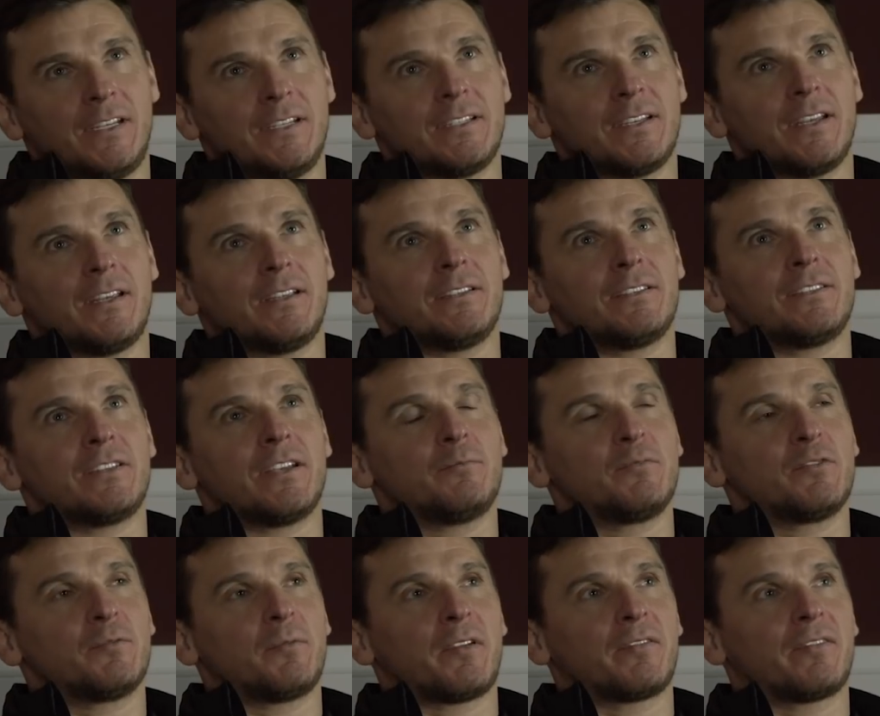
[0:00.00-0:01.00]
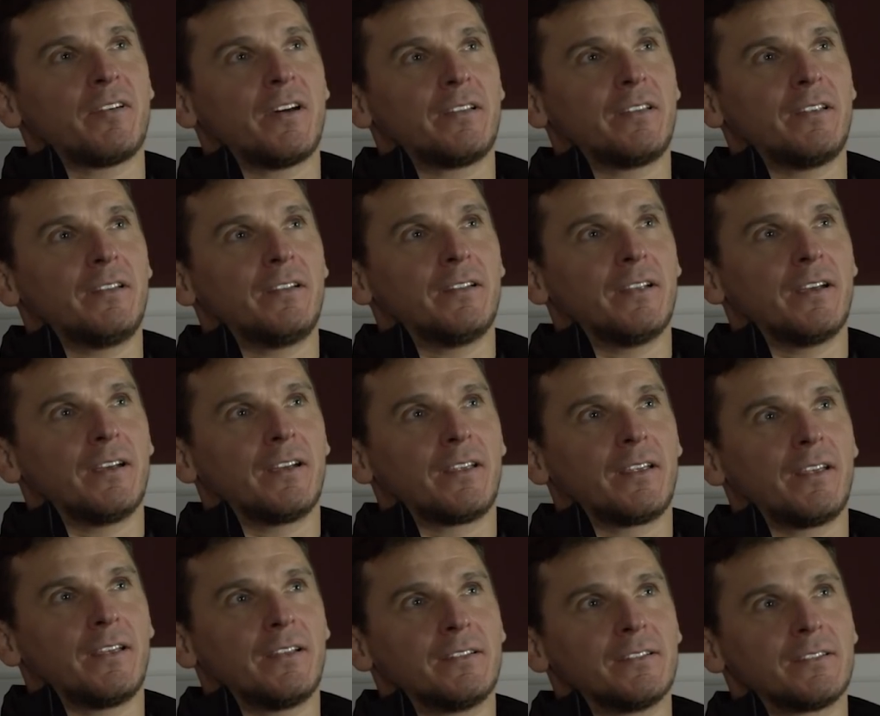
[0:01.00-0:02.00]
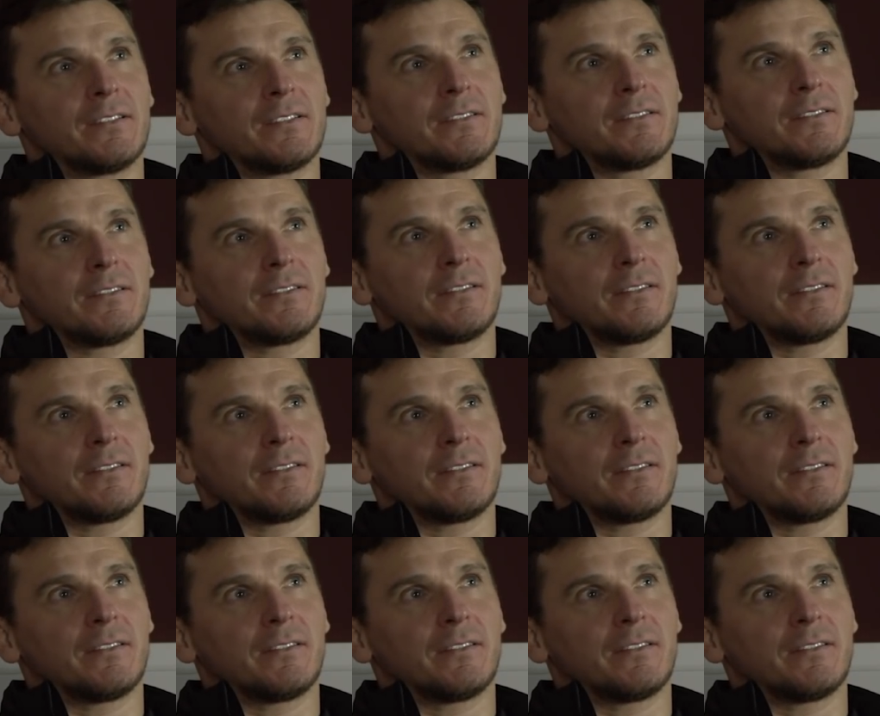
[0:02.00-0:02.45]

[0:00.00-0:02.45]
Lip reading: He's at James McFadden against